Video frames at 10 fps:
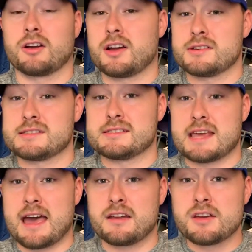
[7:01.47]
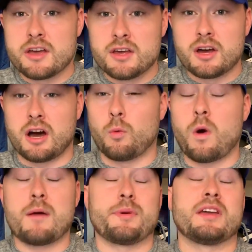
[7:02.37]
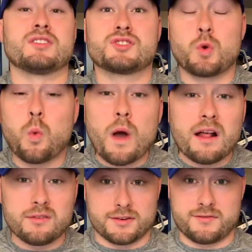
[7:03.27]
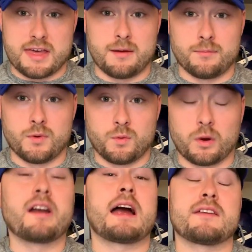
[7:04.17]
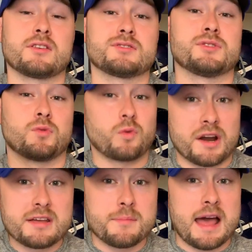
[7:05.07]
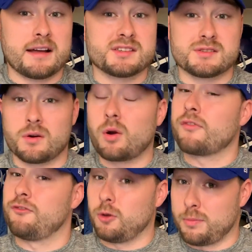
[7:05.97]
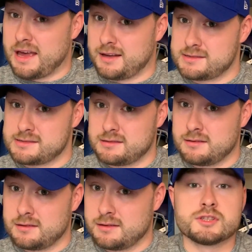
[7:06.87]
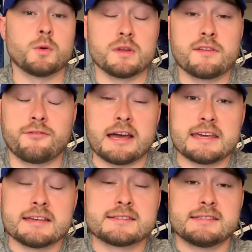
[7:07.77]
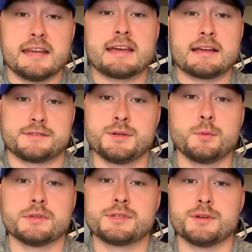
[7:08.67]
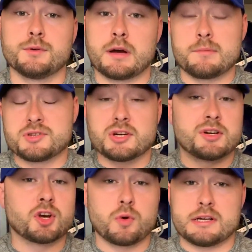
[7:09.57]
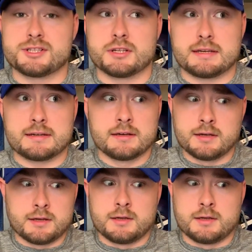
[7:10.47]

Kirk Cousins had, a whopping 12 of them were either to running backs or fullbacks. So with the Vikings sitting at 2-2, I'm sure you're questioning,